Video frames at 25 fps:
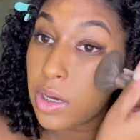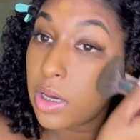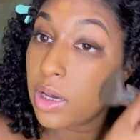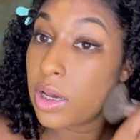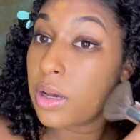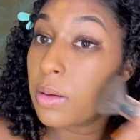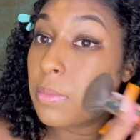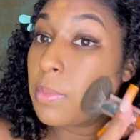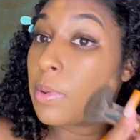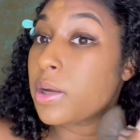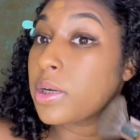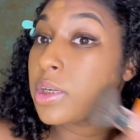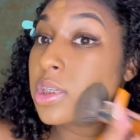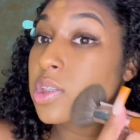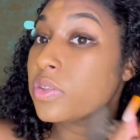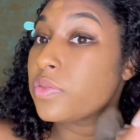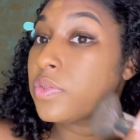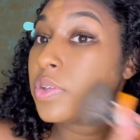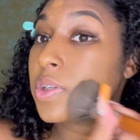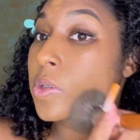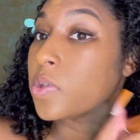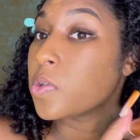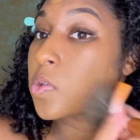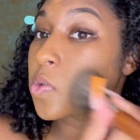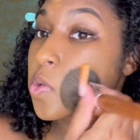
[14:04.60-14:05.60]
about this
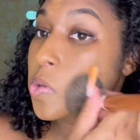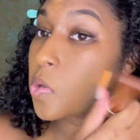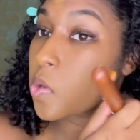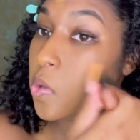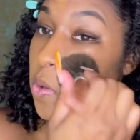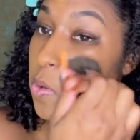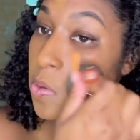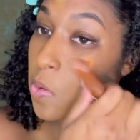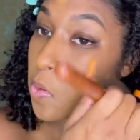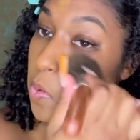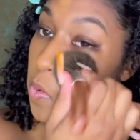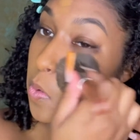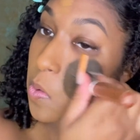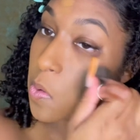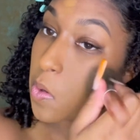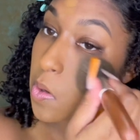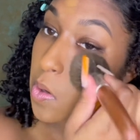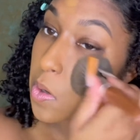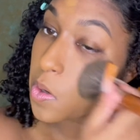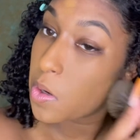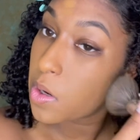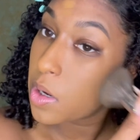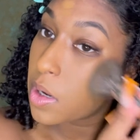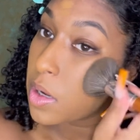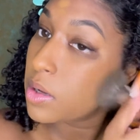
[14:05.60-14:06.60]
finish.
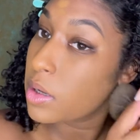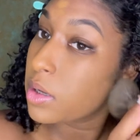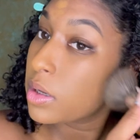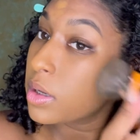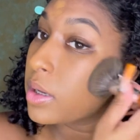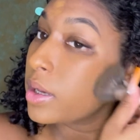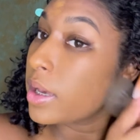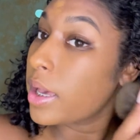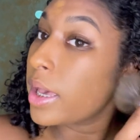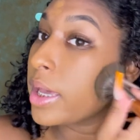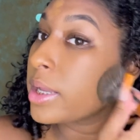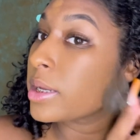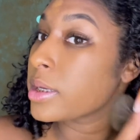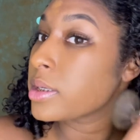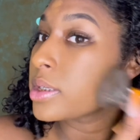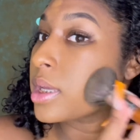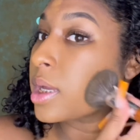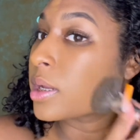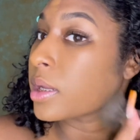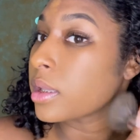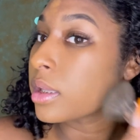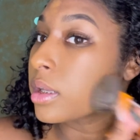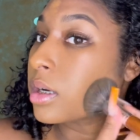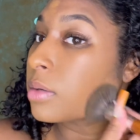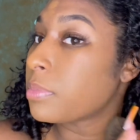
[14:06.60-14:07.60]
I decided
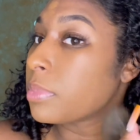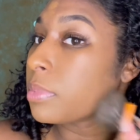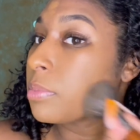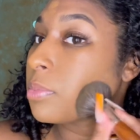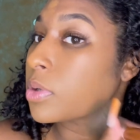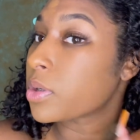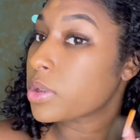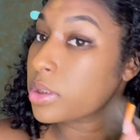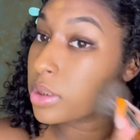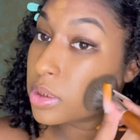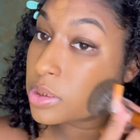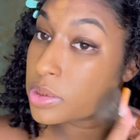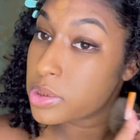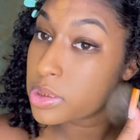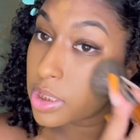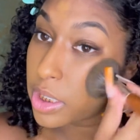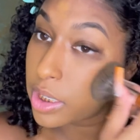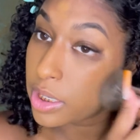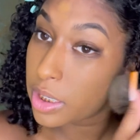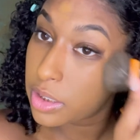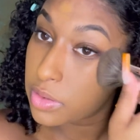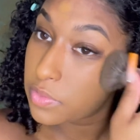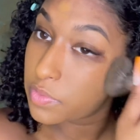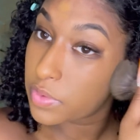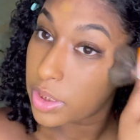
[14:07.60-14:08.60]
a little bit more to the side.
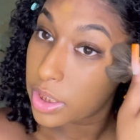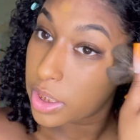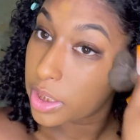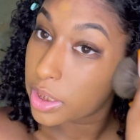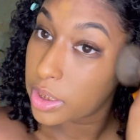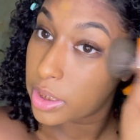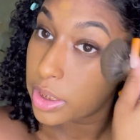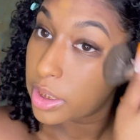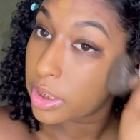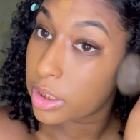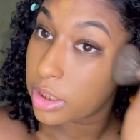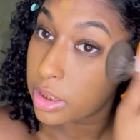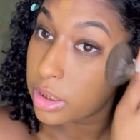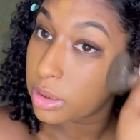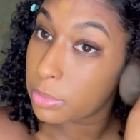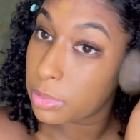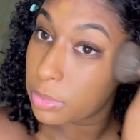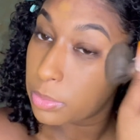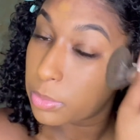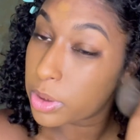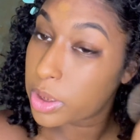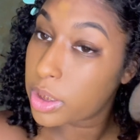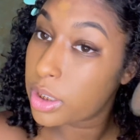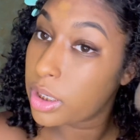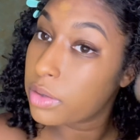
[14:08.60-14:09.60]
I feel like I need a little bit
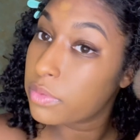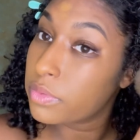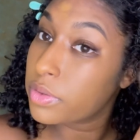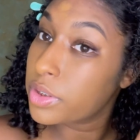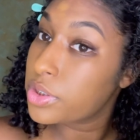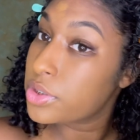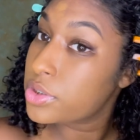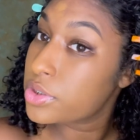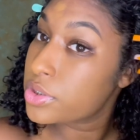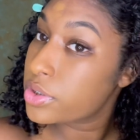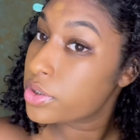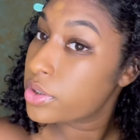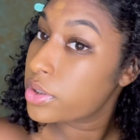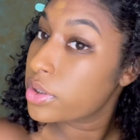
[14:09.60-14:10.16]
more coverage.